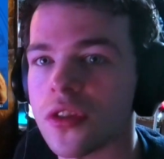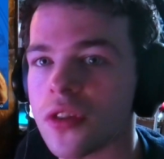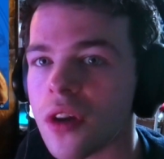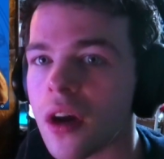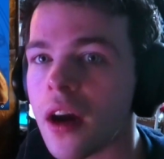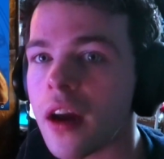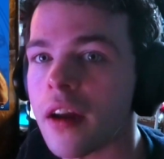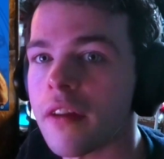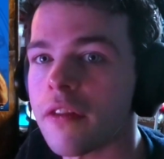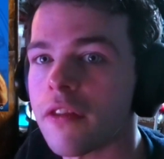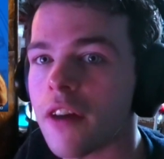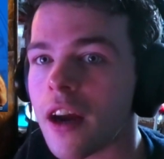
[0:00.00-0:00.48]
The
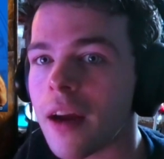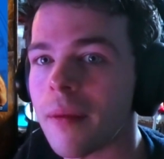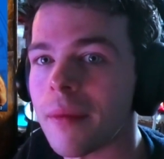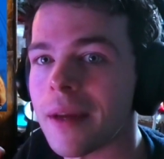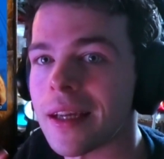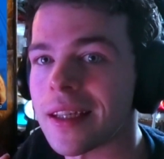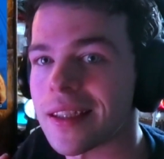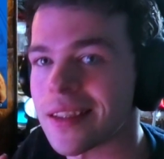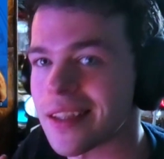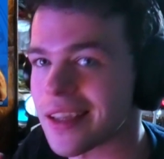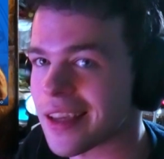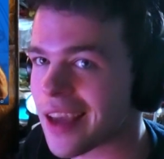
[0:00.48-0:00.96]
diaphragm
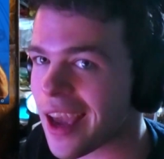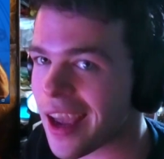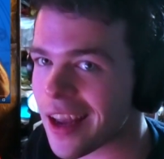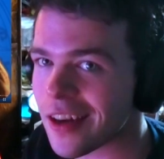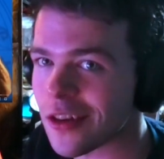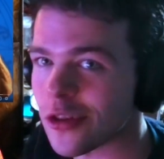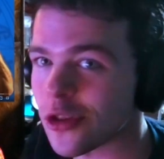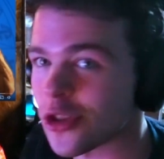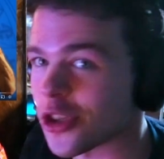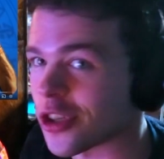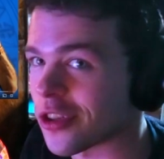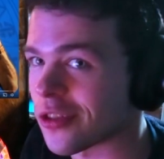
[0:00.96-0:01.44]
is the
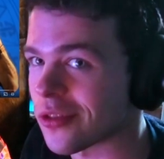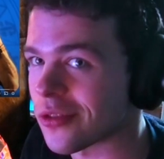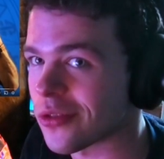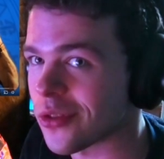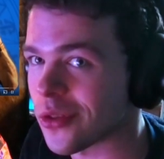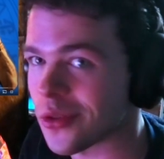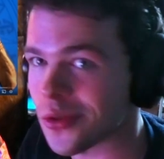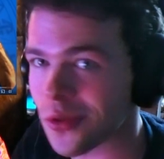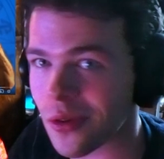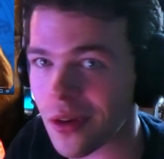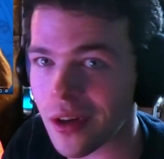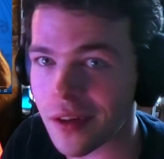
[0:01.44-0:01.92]
engine
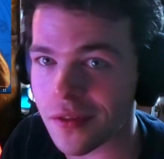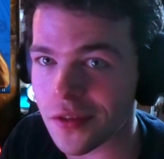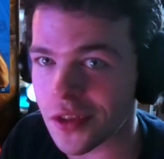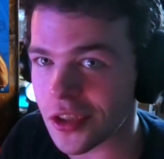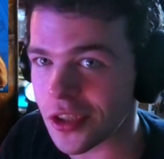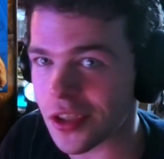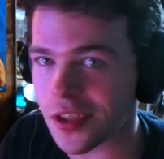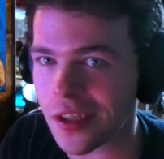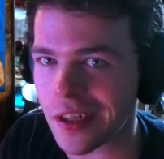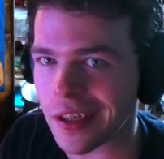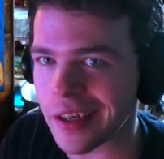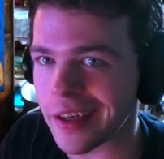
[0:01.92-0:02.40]
that drives
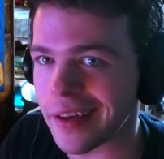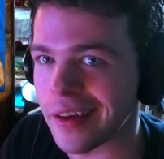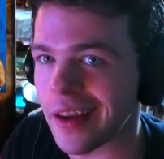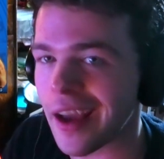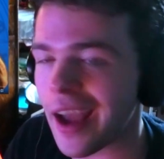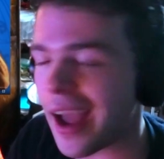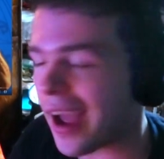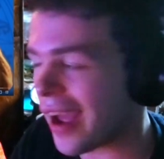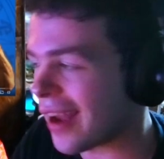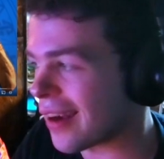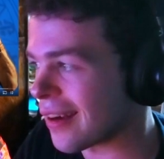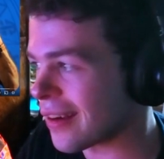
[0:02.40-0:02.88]
you singing,
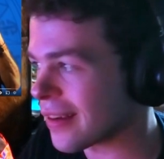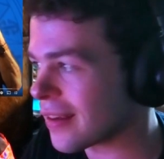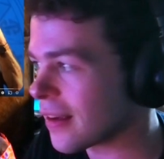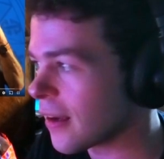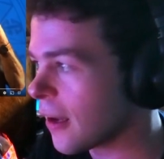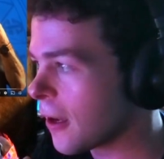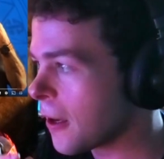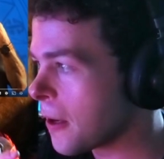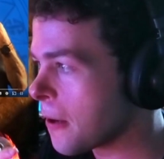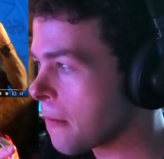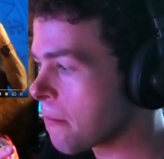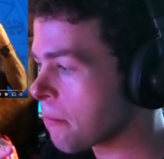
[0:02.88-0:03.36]
and
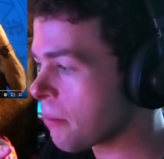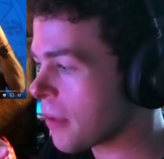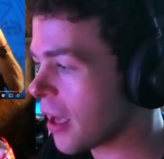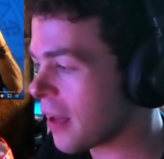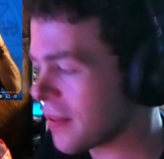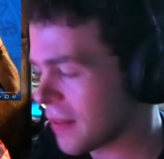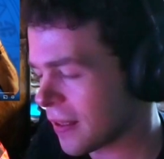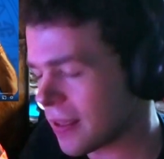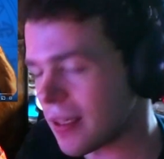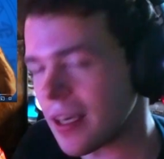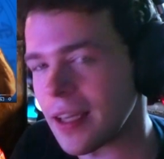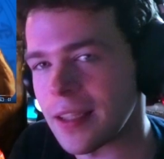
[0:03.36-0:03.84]
I
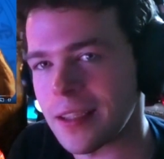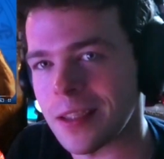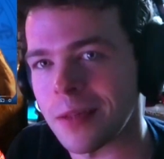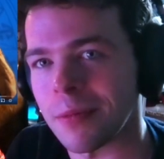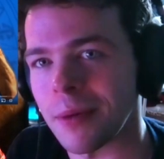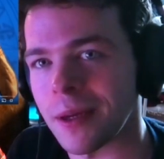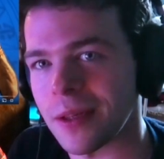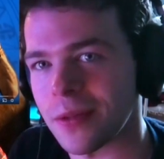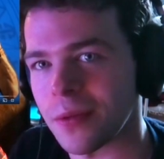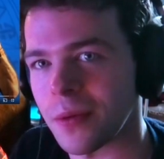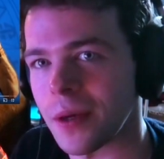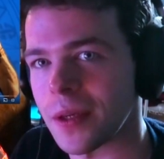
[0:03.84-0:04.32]
think that's
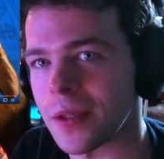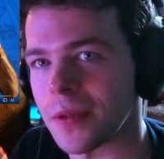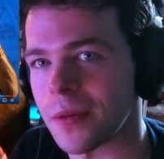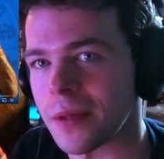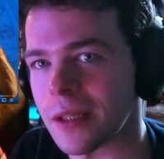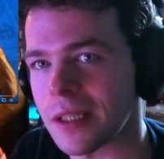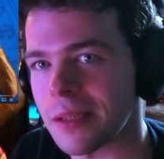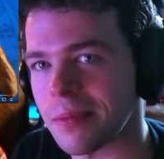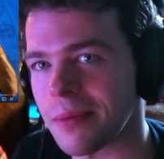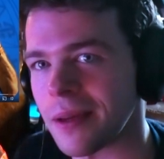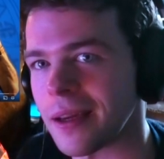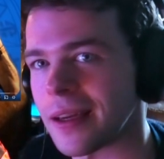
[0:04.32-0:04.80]
the best way to
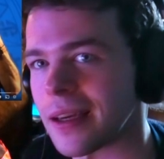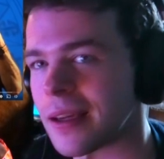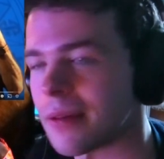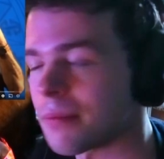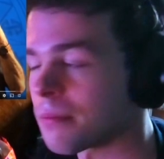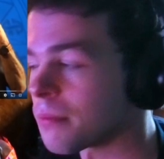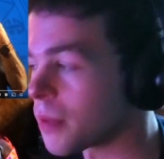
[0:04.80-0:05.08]
explain it.